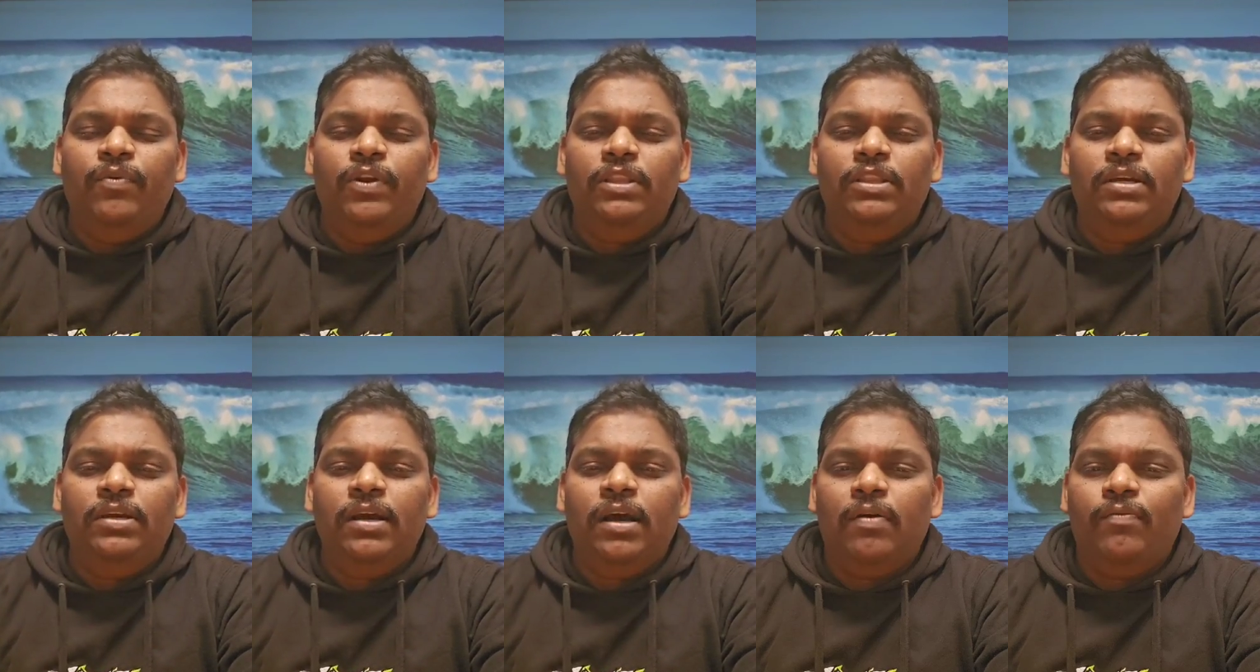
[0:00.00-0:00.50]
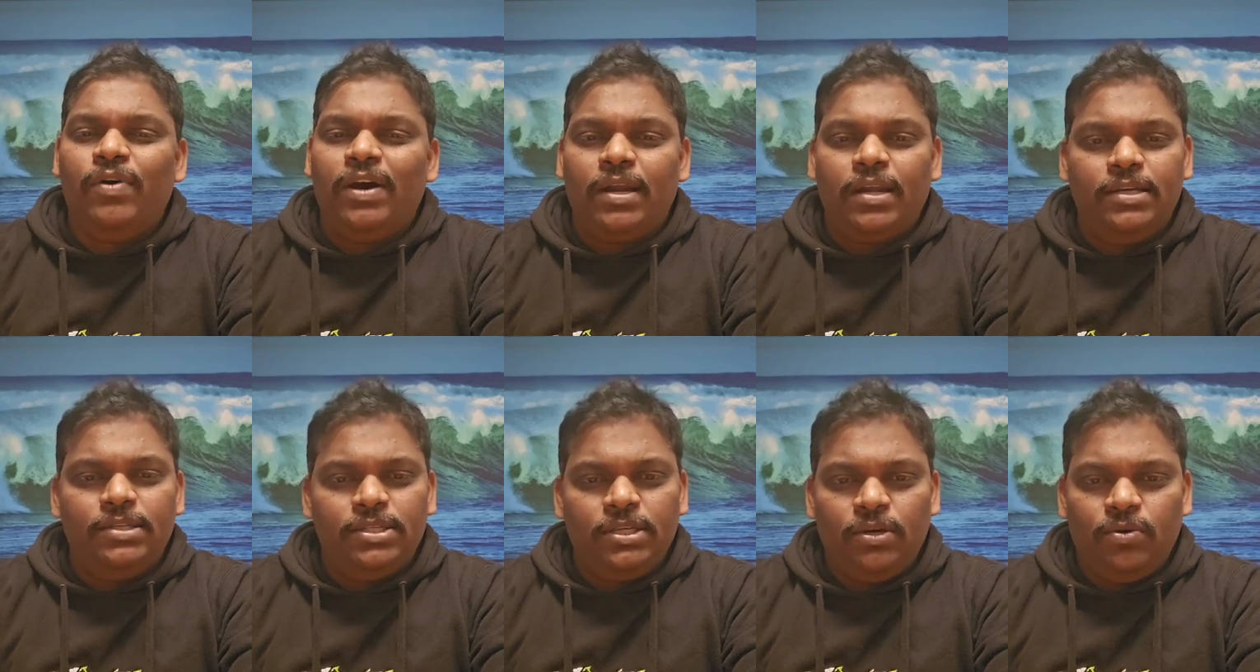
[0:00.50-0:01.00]
everything of
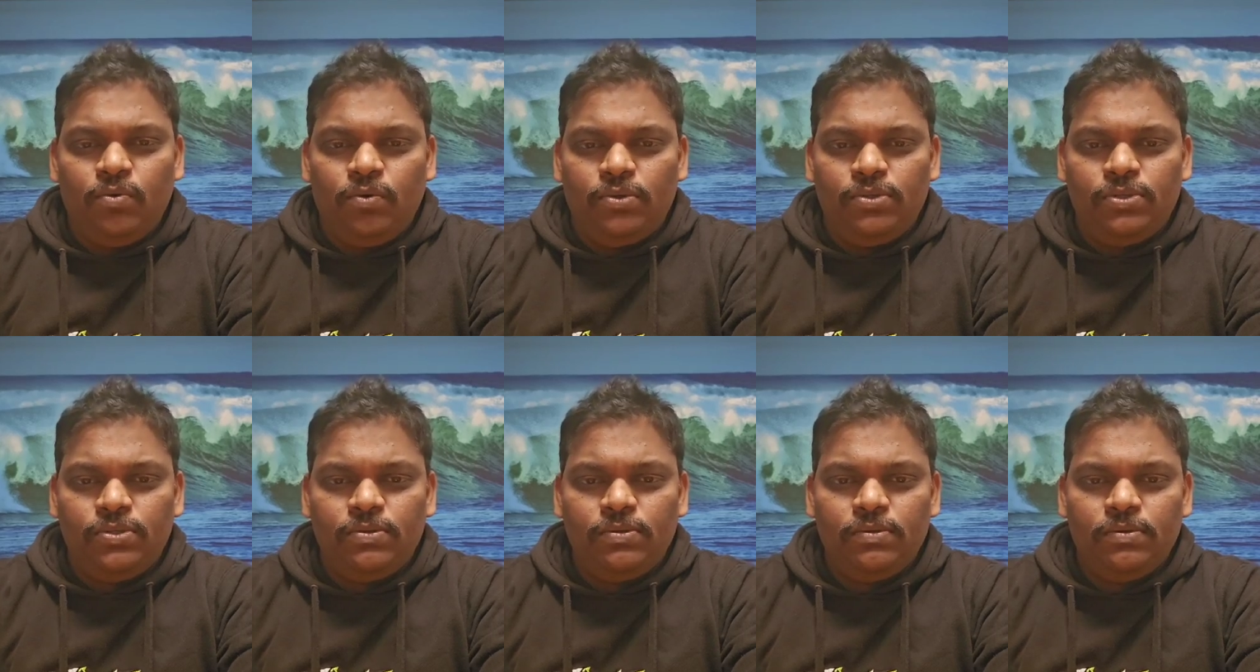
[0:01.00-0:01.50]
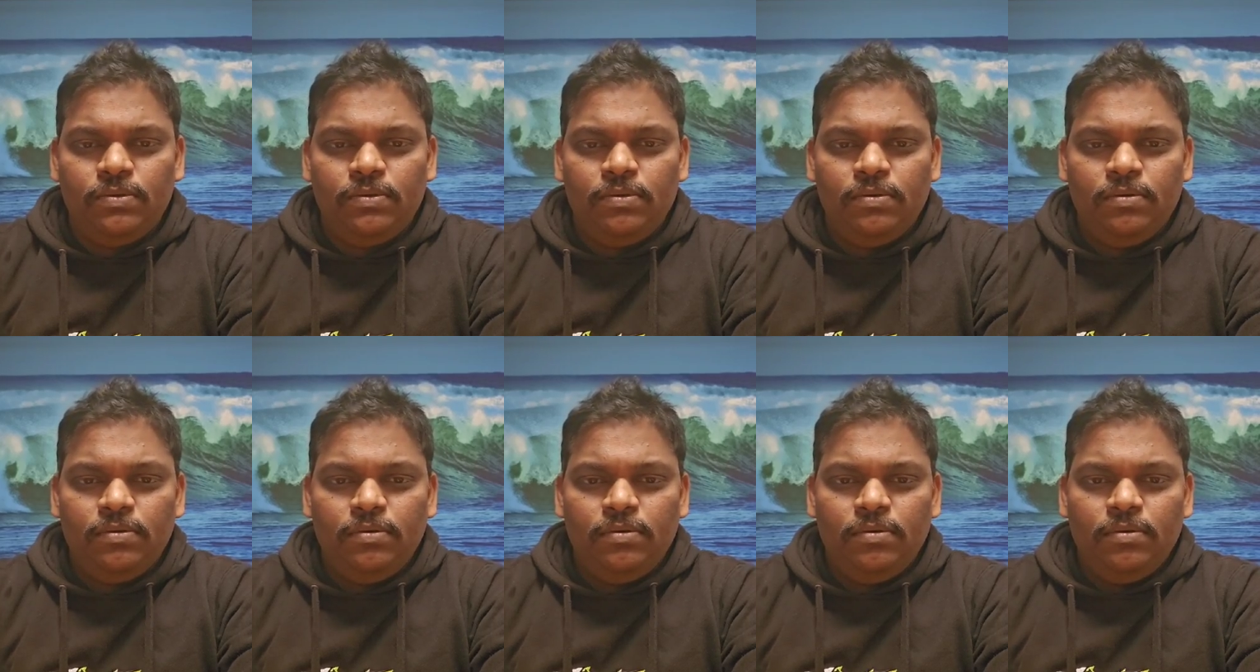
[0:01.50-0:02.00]
ric course
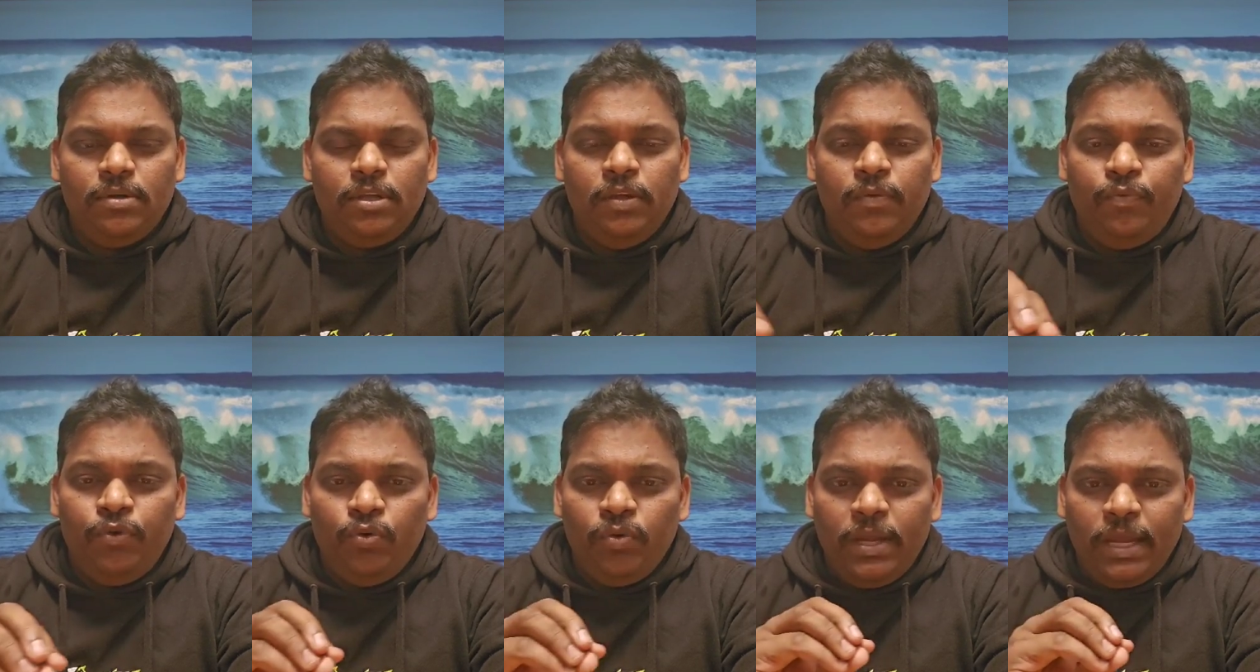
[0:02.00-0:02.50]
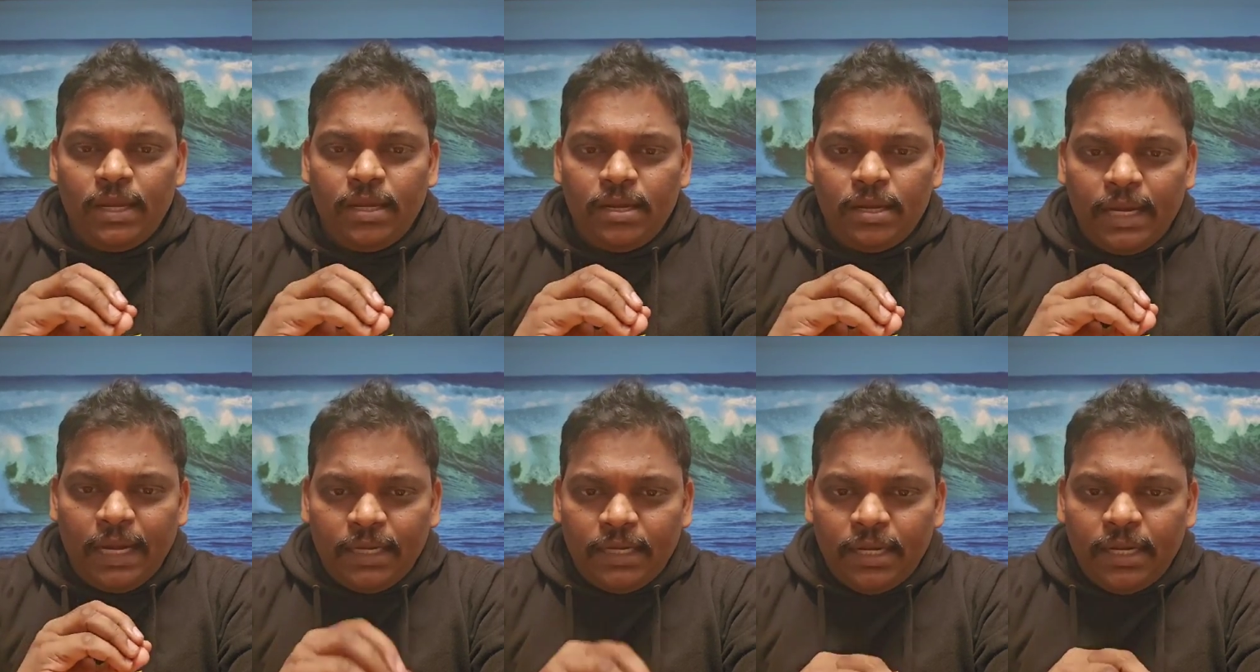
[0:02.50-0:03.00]
if you
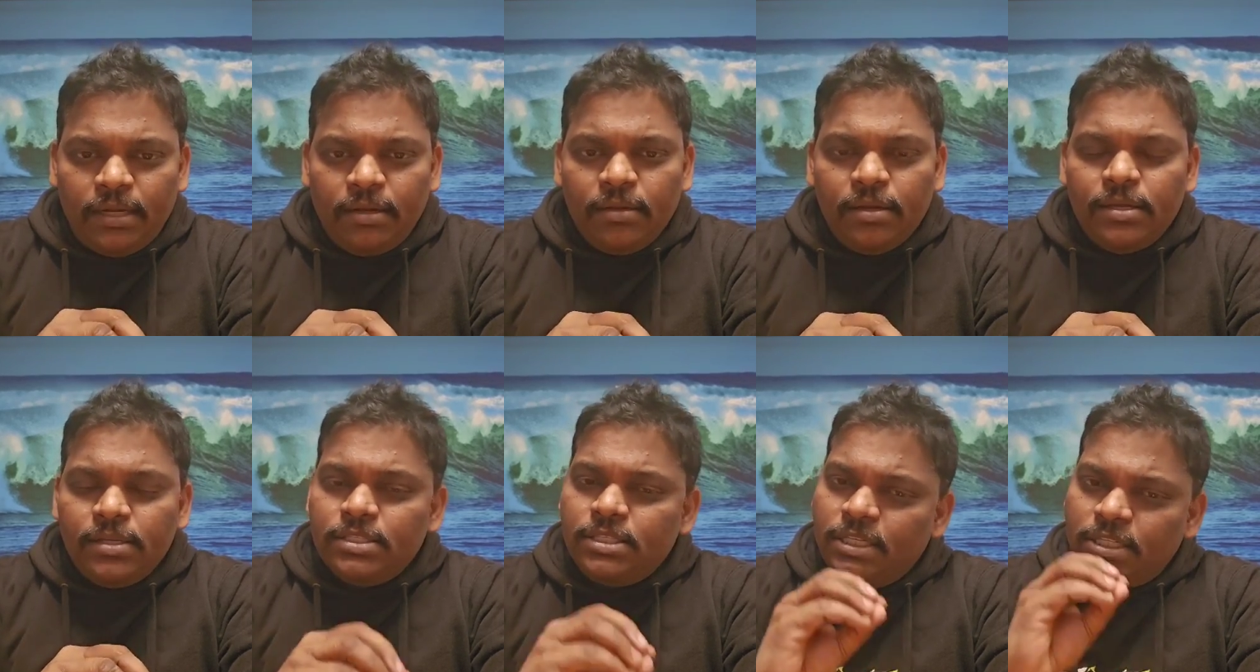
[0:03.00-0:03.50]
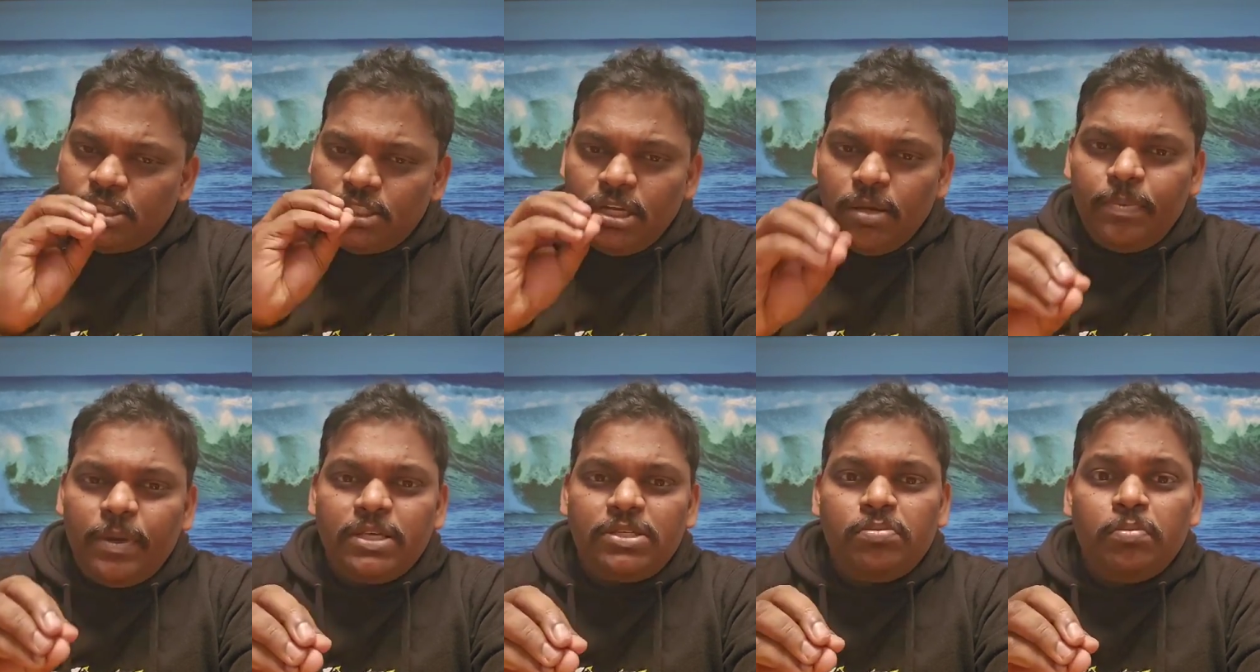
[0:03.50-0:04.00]
can get it
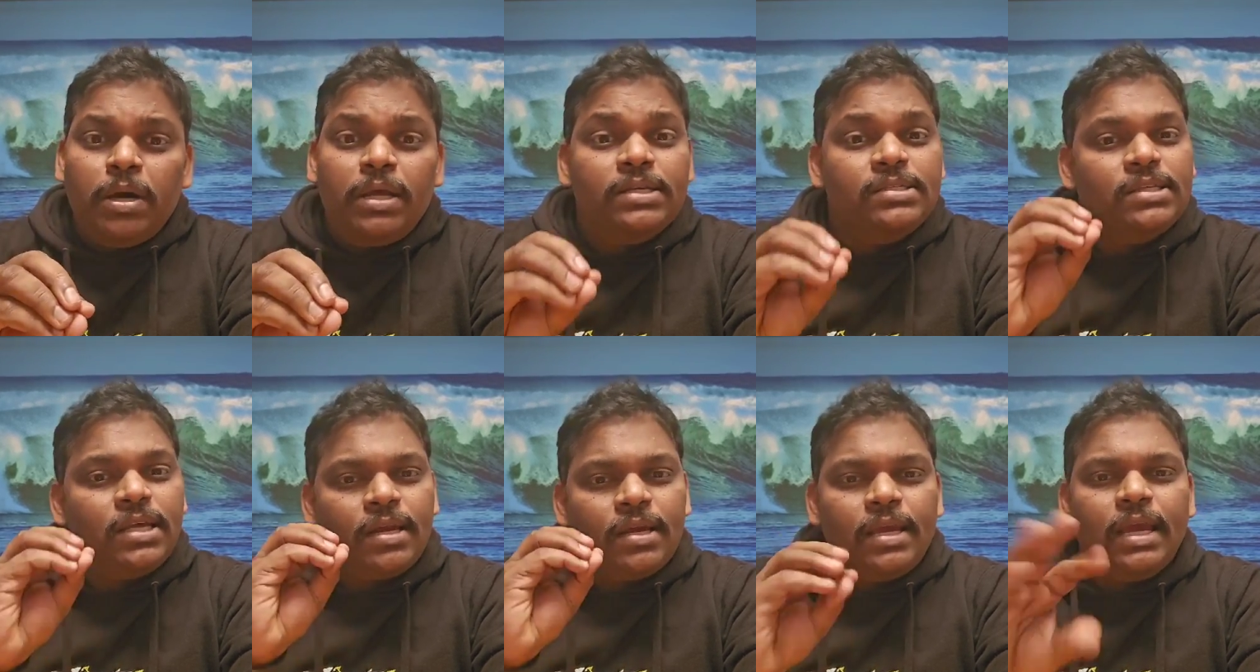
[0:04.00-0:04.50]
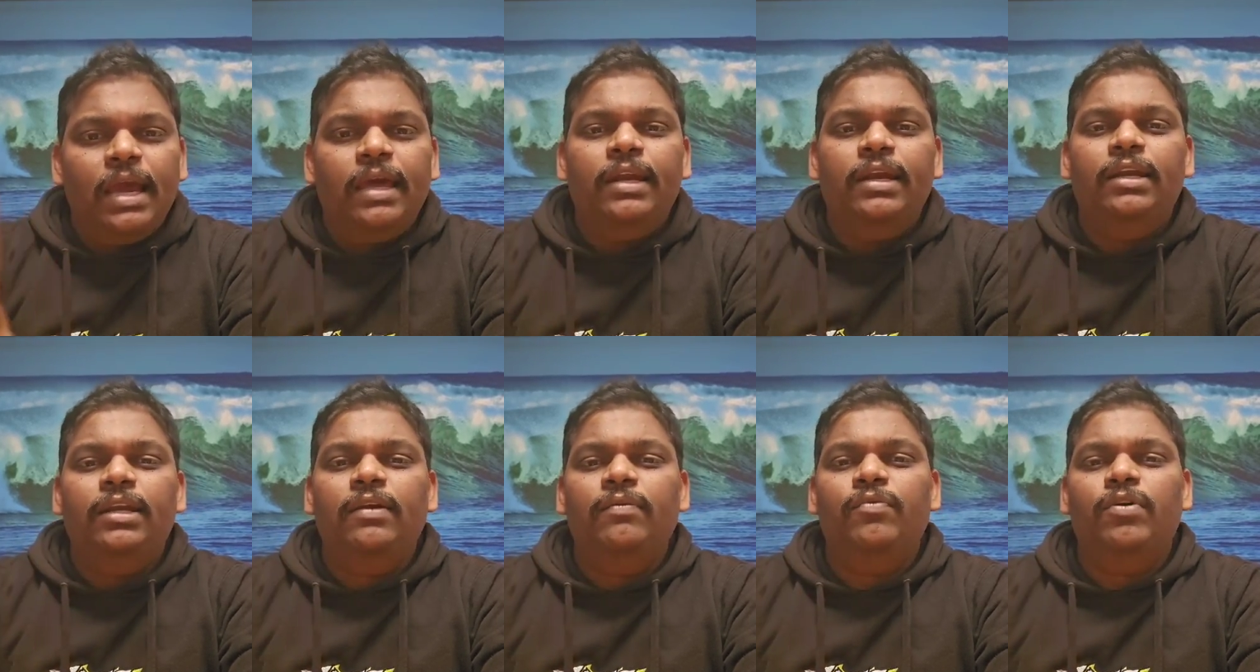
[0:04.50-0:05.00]
60 plus marks are
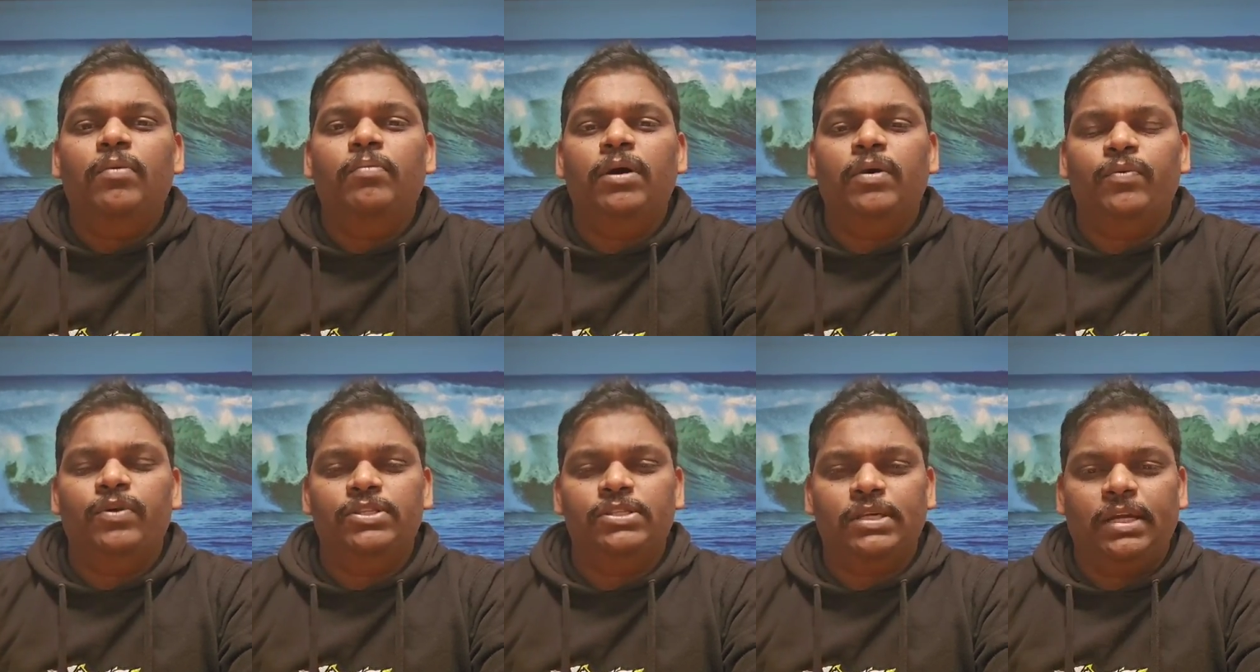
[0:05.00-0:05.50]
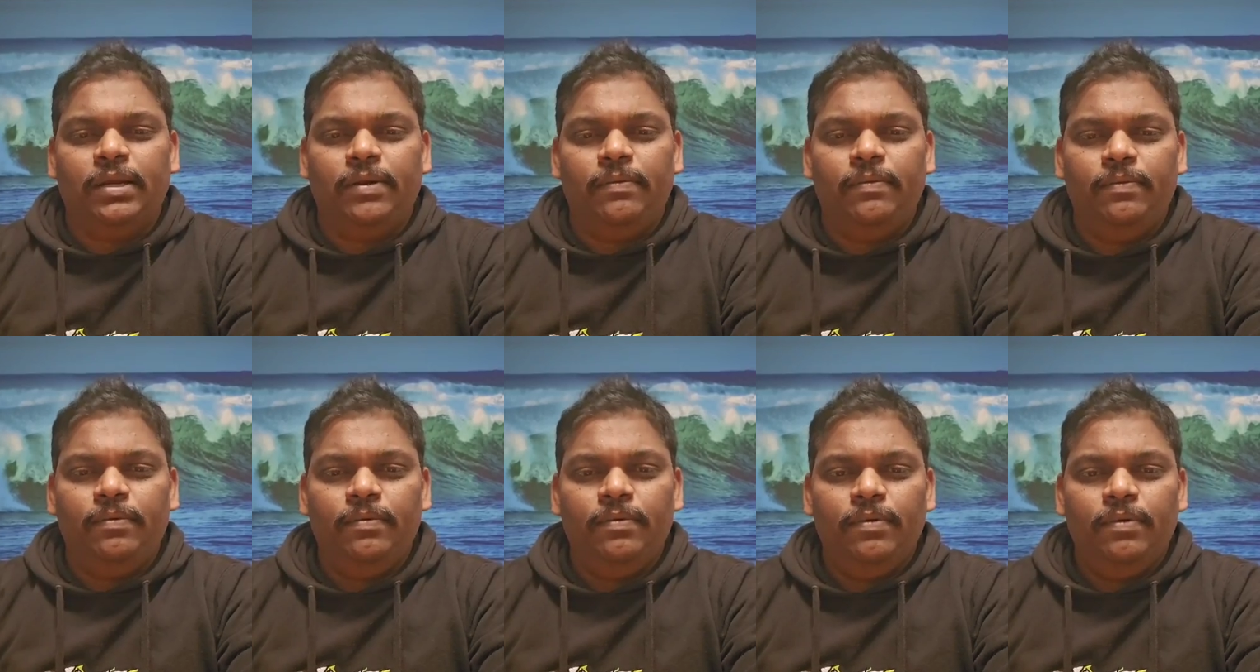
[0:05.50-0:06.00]
guarantee from our side